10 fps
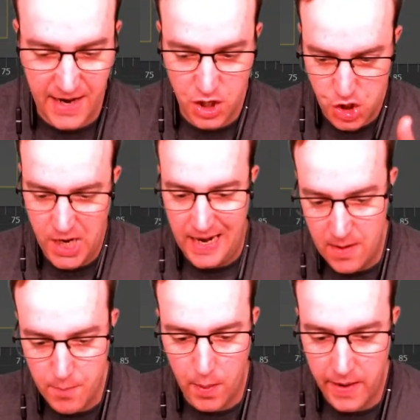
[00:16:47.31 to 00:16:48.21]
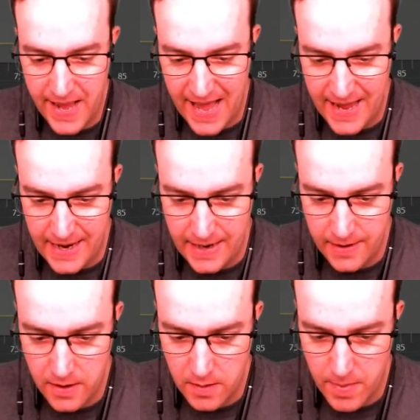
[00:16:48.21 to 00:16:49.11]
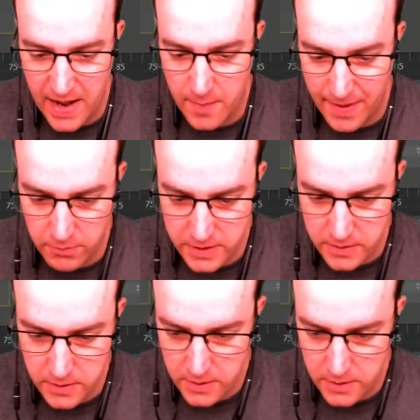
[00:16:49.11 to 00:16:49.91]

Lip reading: and shell it by an amount.